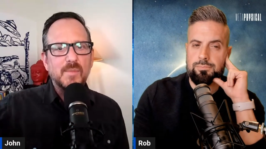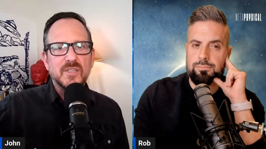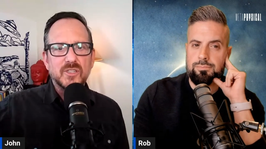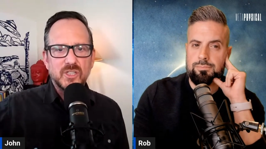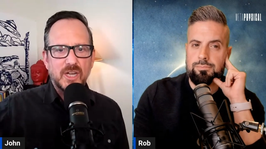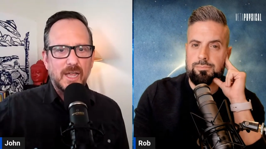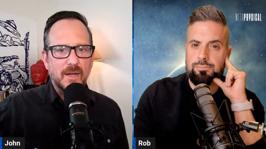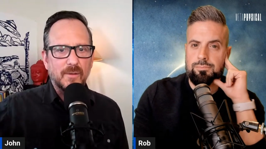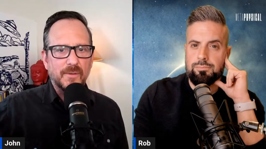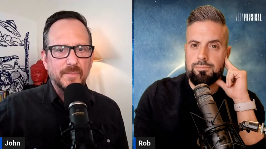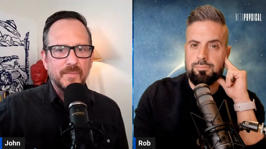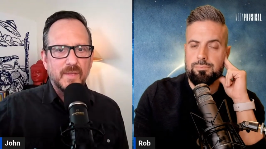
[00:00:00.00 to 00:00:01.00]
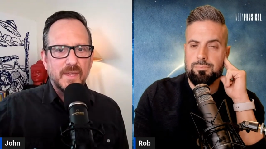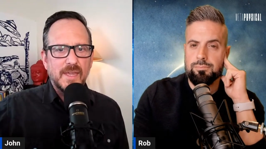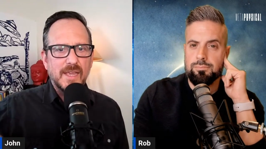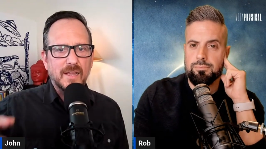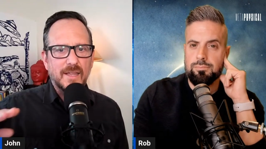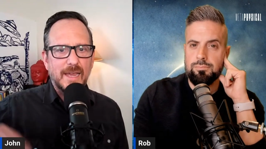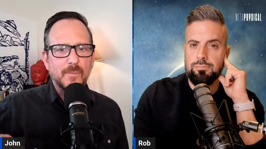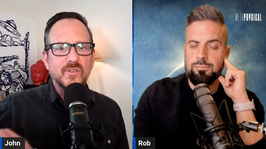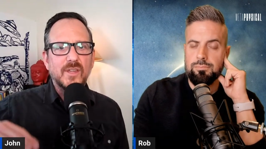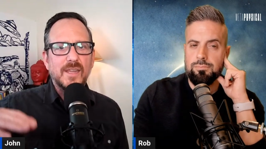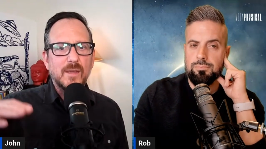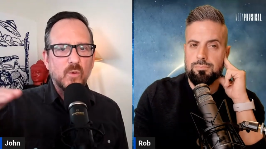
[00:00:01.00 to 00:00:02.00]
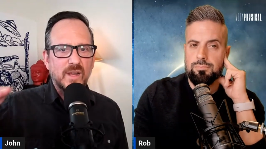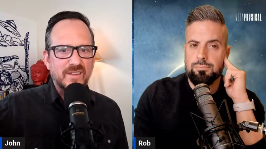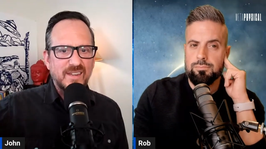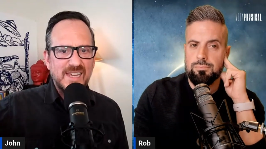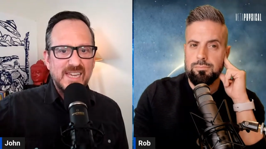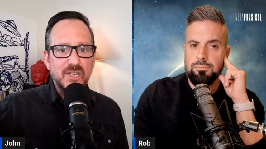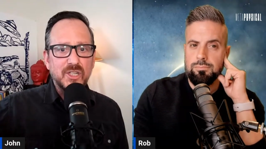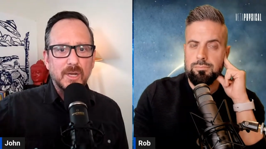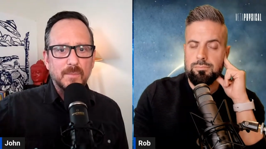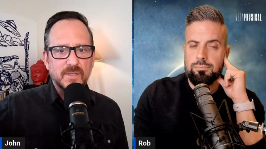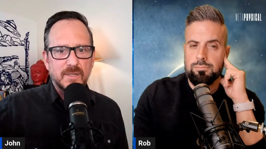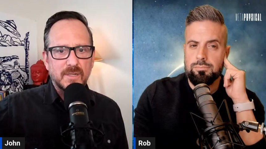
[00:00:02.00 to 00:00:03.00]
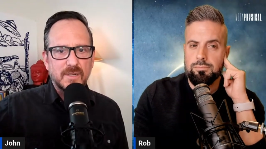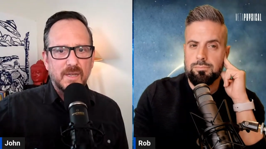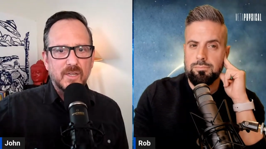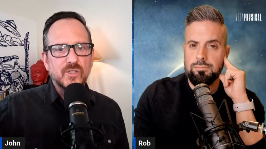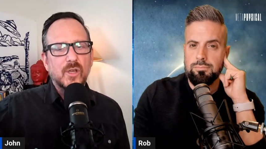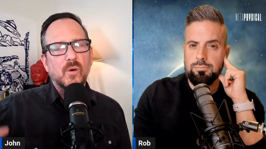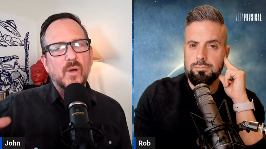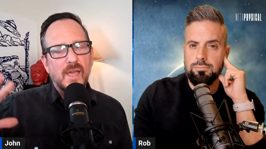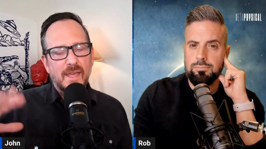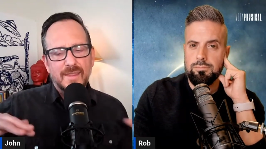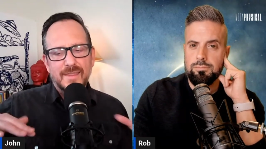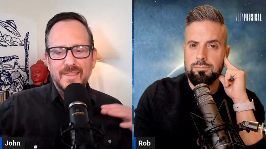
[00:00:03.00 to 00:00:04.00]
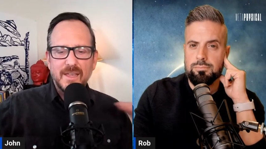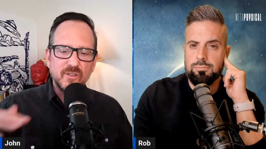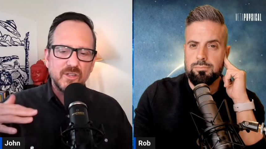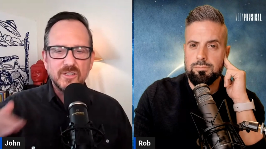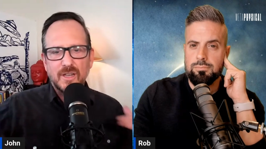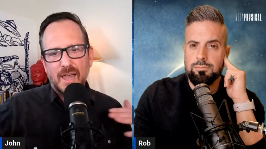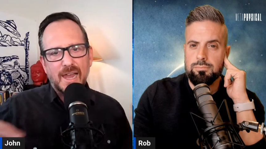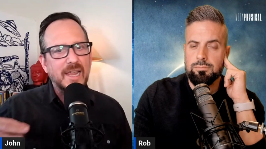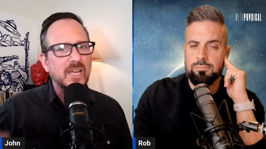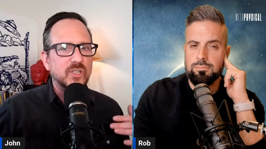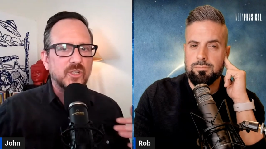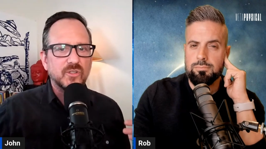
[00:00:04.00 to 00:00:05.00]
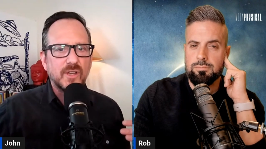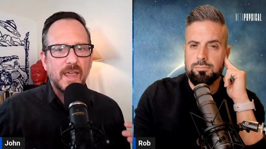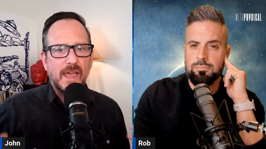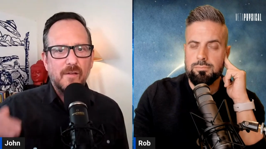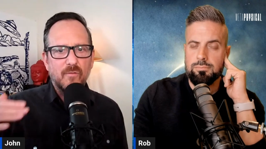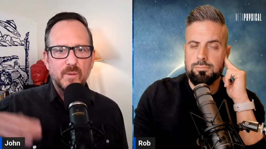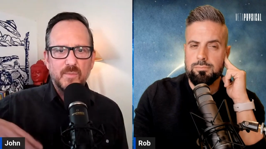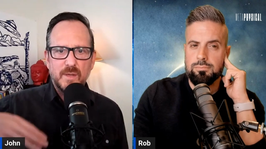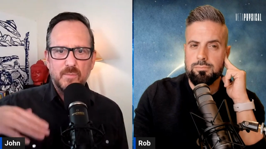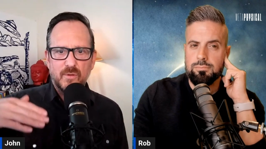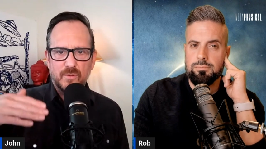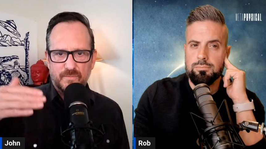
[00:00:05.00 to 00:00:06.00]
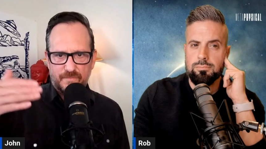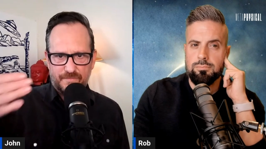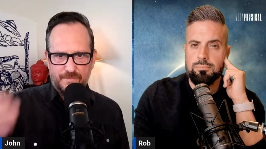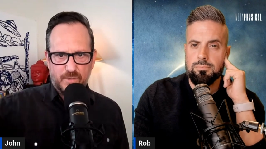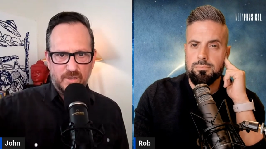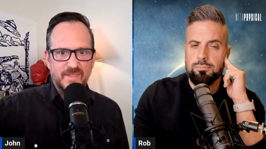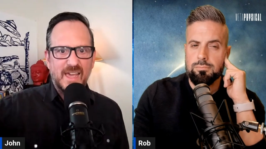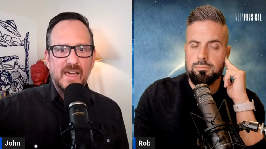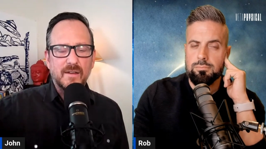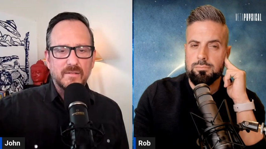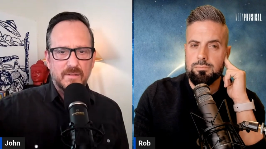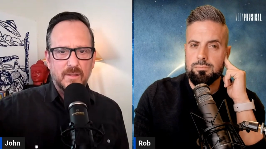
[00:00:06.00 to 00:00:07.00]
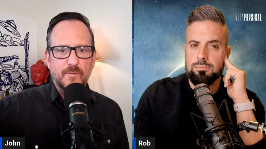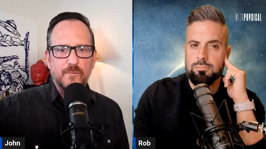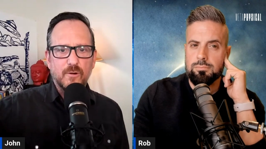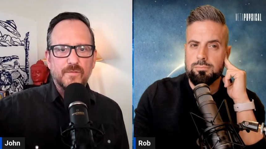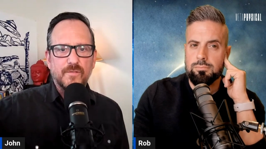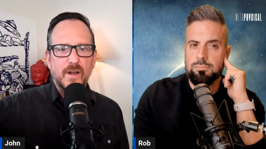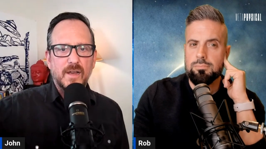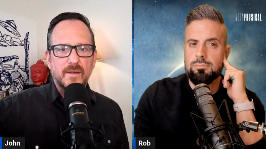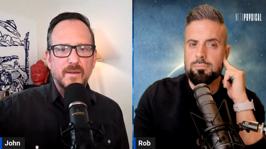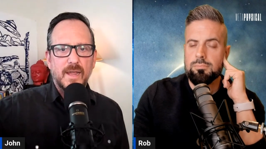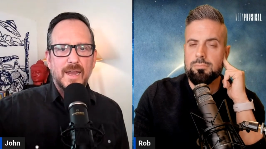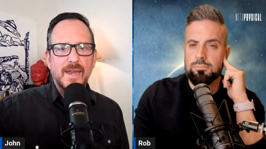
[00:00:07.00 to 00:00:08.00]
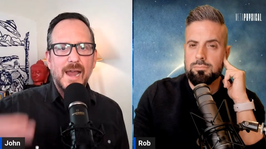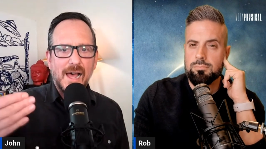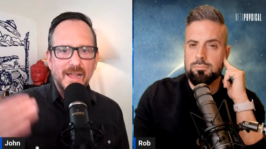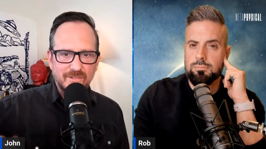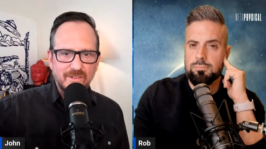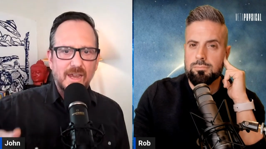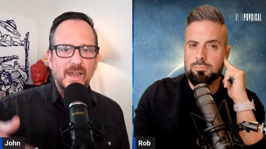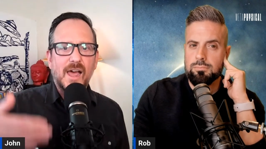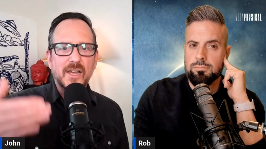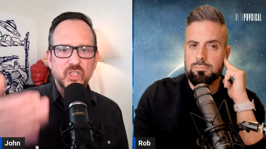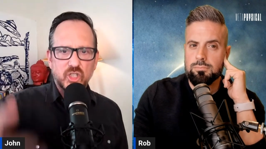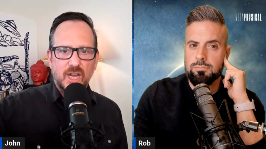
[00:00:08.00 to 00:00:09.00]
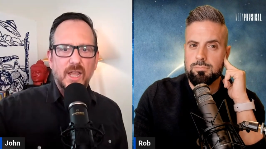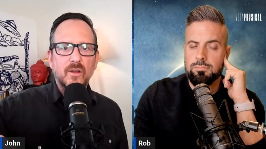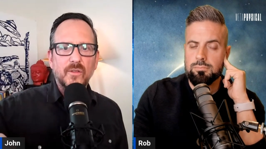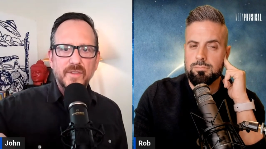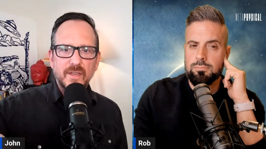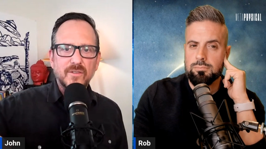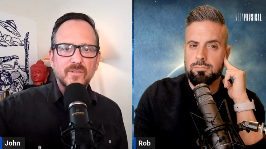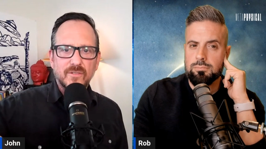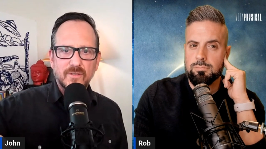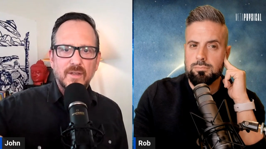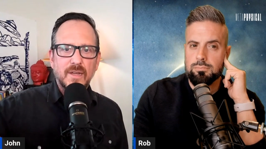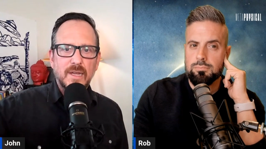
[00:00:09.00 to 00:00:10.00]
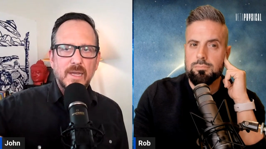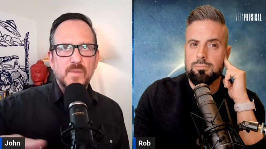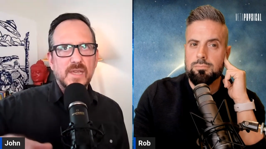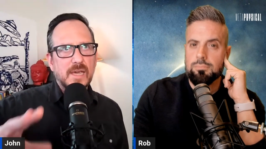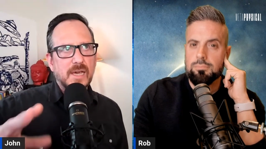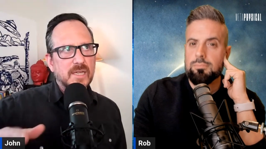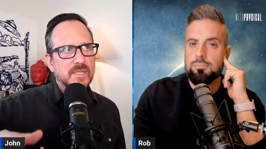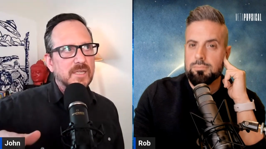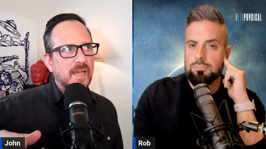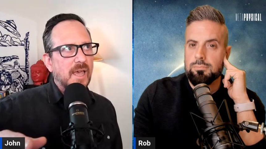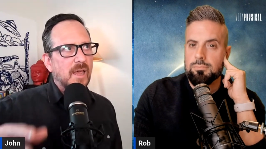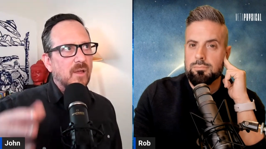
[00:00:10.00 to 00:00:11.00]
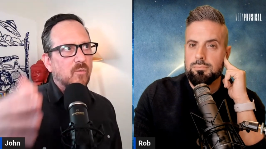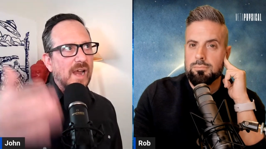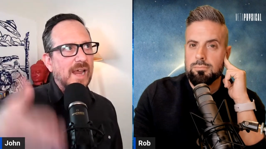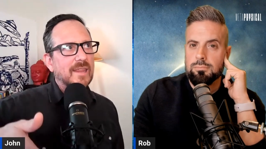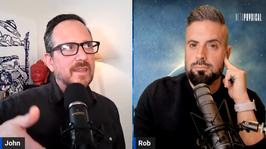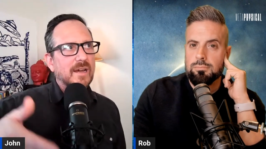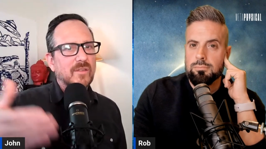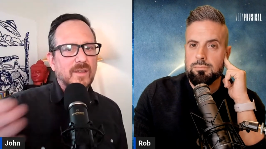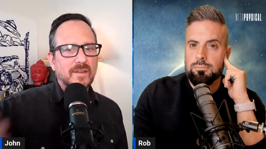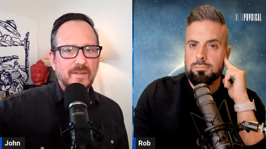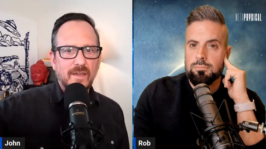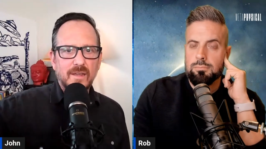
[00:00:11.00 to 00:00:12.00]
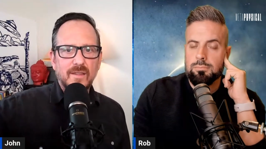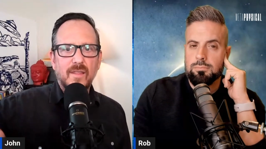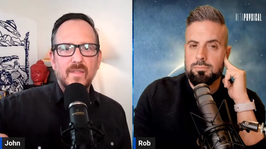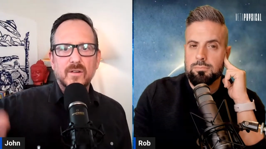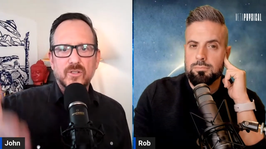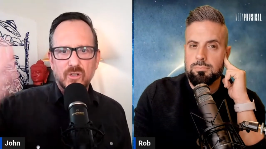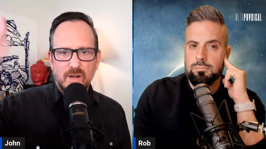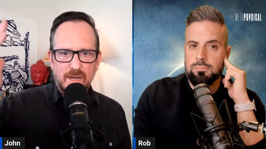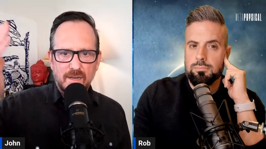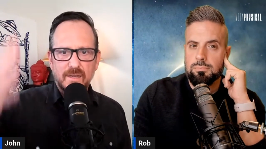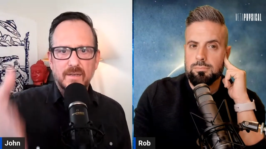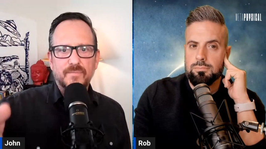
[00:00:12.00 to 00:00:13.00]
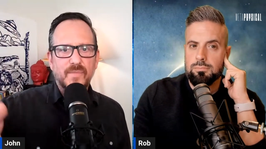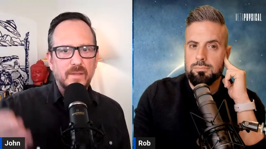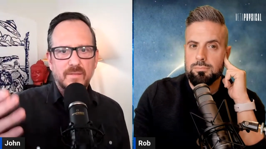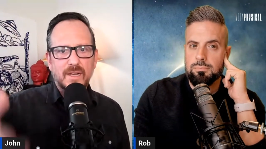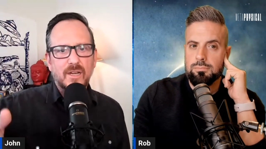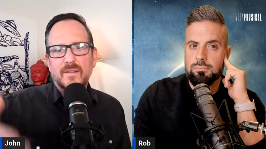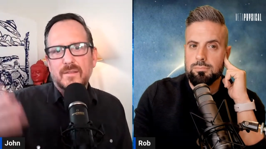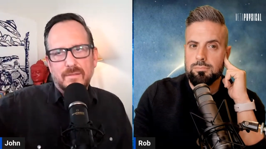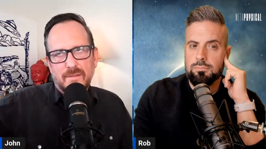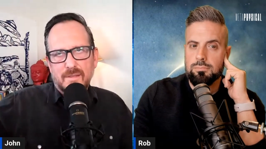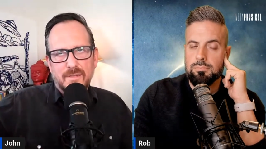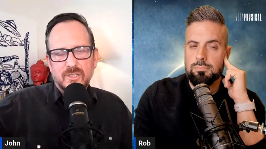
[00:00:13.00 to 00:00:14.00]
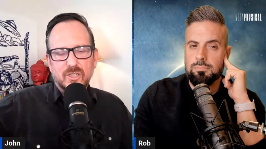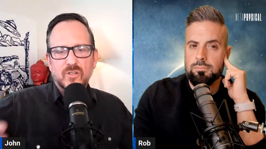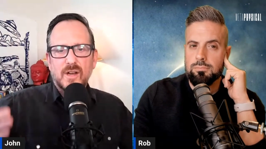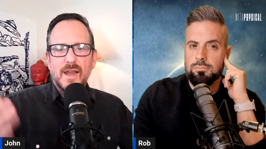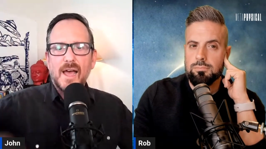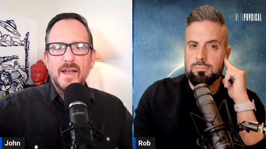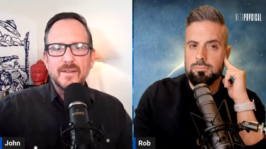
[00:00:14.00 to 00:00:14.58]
Speaker 1: it's channeled he claims that he went to Egypt. So there, there's a lot of issues I have when people put that in the forefront and not say I channeled this because right there they tell you that they're trying to they, they did they're just trying to hide